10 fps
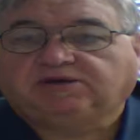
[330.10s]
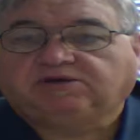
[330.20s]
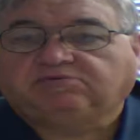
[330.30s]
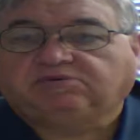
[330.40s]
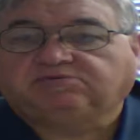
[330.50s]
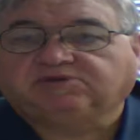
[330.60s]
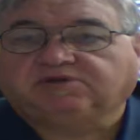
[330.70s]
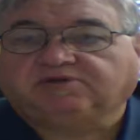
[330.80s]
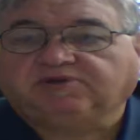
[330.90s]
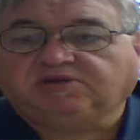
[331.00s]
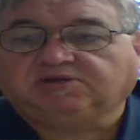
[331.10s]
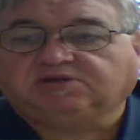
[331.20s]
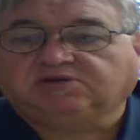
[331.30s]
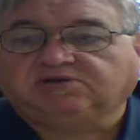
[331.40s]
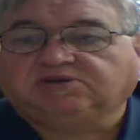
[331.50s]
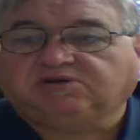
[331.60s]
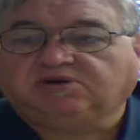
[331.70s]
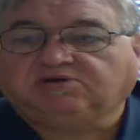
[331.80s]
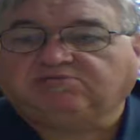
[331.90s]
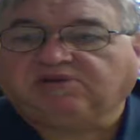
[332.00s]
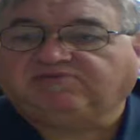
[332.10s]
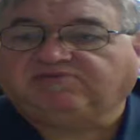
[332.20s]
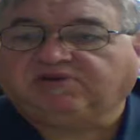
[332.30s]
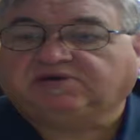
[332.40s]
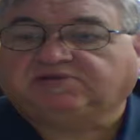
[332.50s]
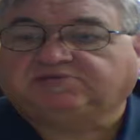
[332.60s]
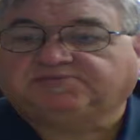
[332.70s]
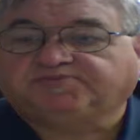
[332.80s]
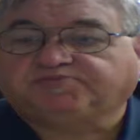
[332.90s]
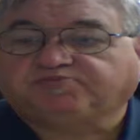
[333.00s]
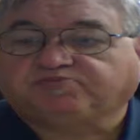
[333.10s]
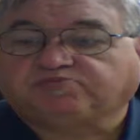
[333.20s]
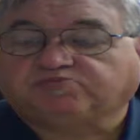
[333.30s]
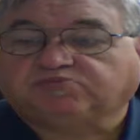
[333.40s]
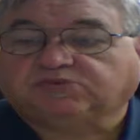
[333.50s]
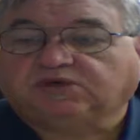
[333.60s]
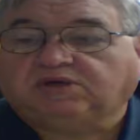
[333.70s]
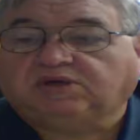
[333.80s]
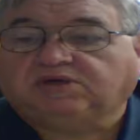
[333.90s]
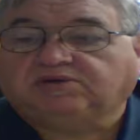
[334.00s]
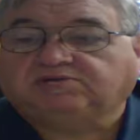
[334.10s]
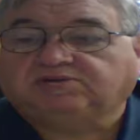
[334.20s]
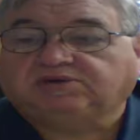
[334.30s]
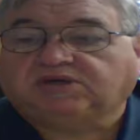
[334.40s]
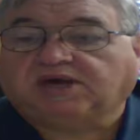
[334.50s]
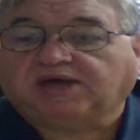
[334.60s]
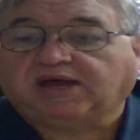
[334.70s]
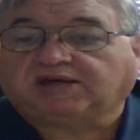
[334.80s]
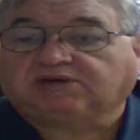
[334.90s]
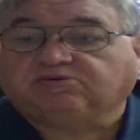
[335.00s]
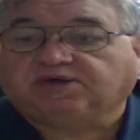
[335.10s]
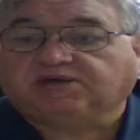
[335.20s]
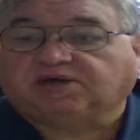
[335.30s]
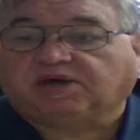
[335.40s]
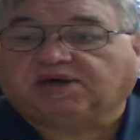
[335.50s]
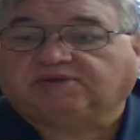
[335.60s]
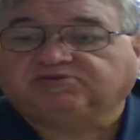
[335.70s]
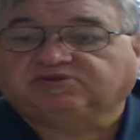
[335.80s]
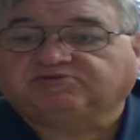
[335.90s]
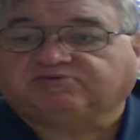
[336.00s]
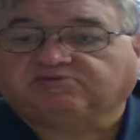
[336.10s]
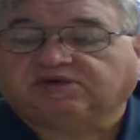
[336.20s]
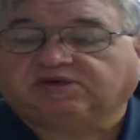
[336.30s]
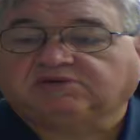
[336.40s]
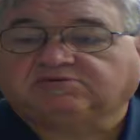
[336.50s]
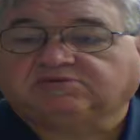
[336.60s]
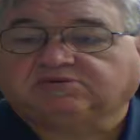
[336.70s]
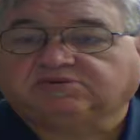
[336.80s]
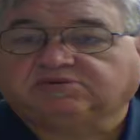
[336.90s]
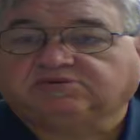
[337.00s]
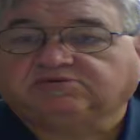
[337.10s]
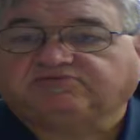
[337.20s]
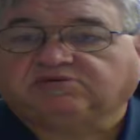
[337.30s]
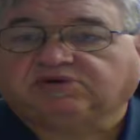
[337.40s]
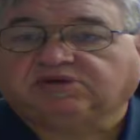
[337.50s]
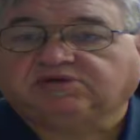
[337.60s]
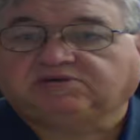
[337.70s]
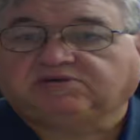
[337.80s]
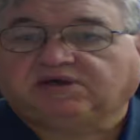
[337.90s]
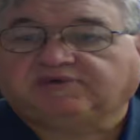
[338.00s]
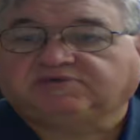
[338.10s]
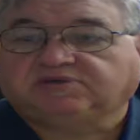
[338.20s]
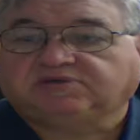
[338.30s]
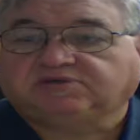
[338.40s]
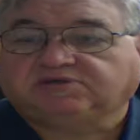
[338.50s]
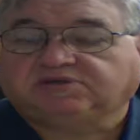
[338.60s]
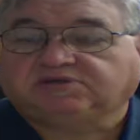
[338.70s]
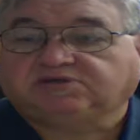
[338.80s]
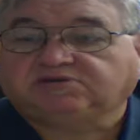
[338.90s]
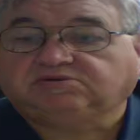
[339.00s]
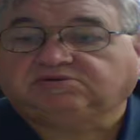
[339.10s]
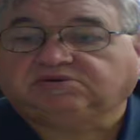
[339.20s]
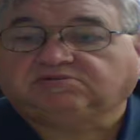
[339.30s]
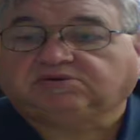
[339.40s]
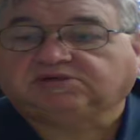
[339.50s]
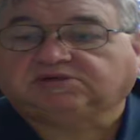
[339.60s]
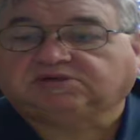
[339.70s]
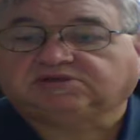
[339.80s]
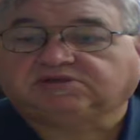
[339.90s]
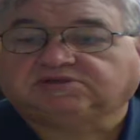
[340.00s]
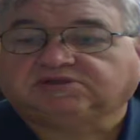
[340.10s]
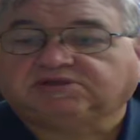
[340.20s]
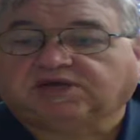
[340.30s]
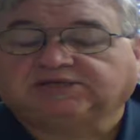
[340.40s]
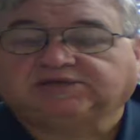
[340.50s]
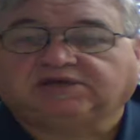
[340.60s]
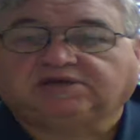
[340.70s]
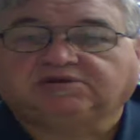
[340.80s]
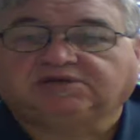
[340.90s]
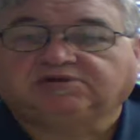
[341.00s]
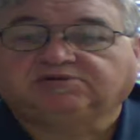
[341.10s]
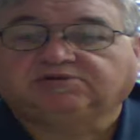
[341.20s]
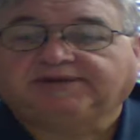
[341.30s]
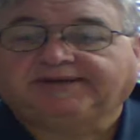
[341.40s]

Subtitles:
When we're serving the church, you may feel not adequate at times for what you have to do, or what the church is asking you to do.